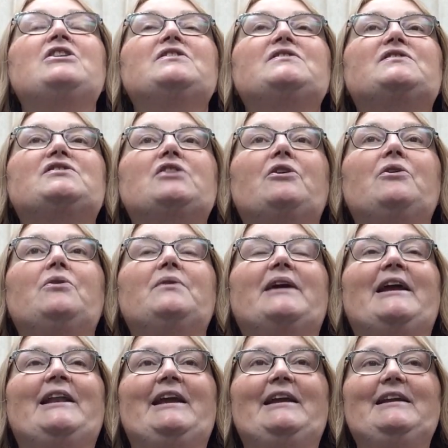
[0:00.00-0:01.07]
So
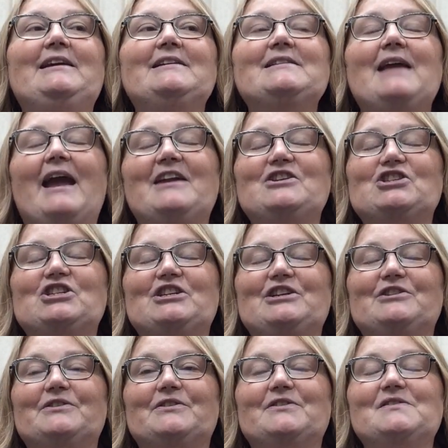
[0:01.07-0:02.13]
Canadian
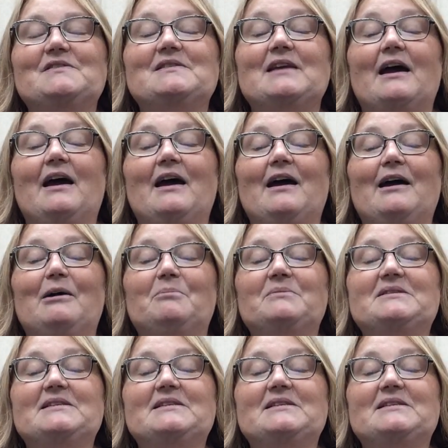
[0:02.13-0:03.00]
engineers um,